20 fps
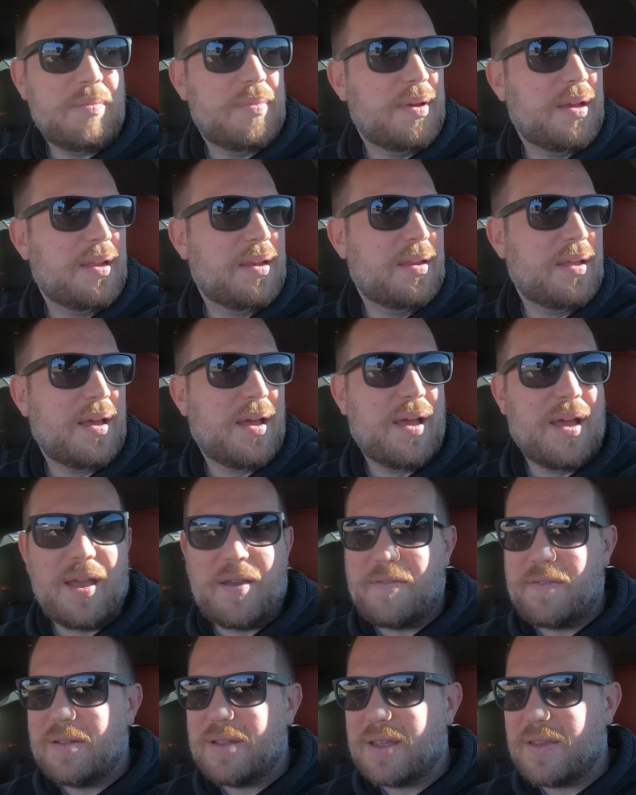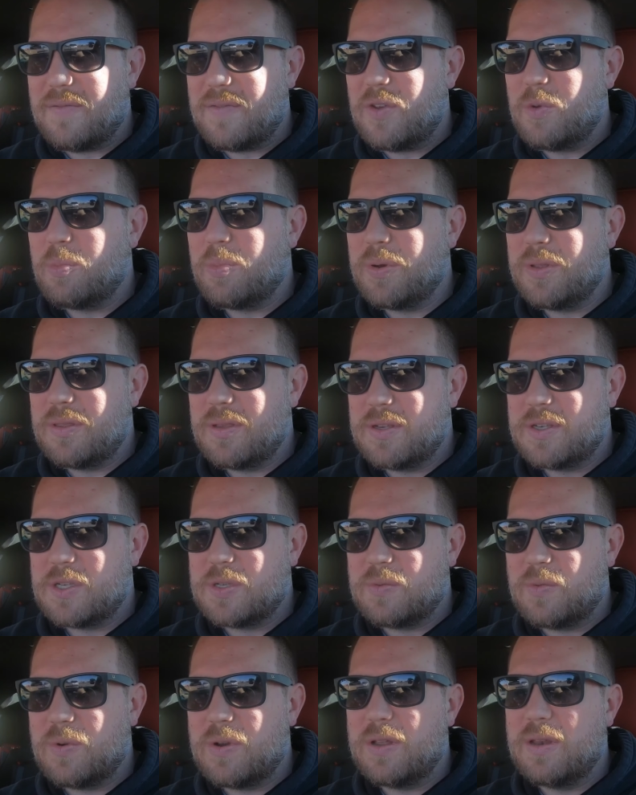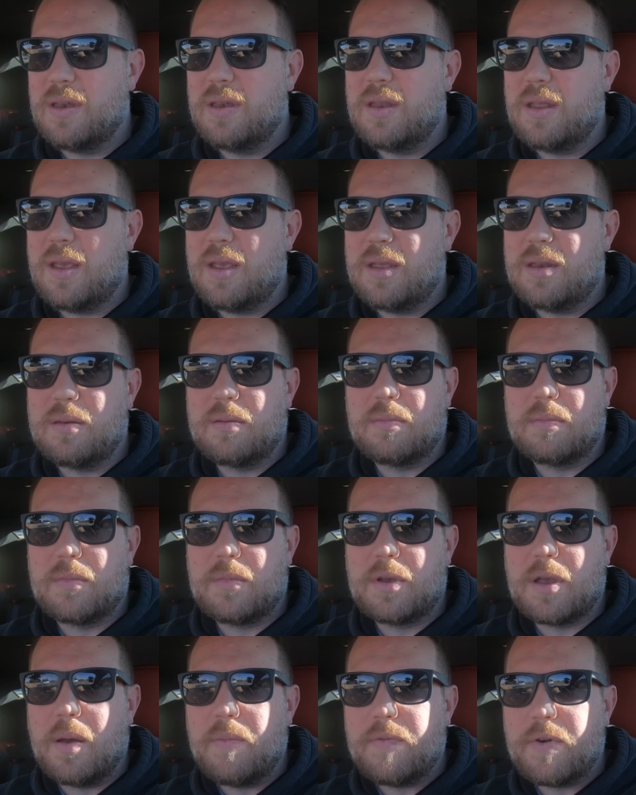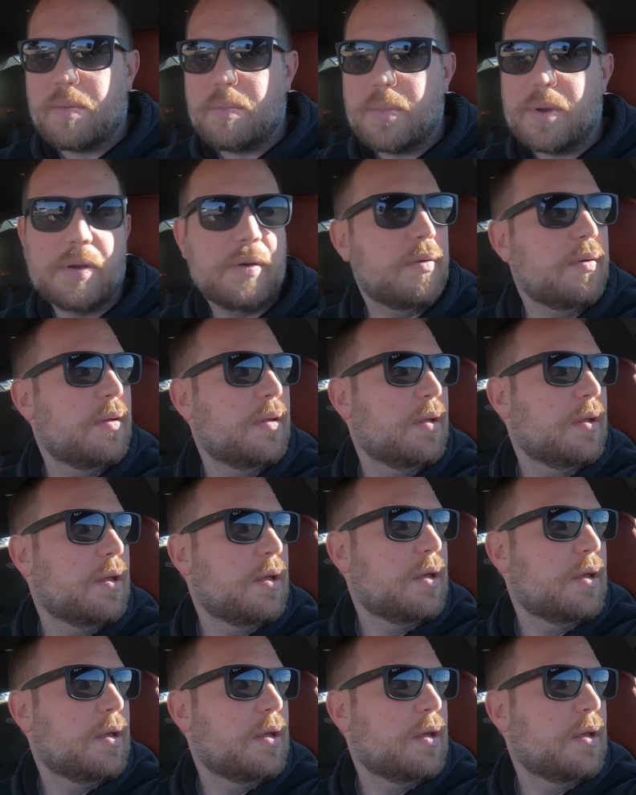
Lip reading: But I feel like if you put this one in comfort mode,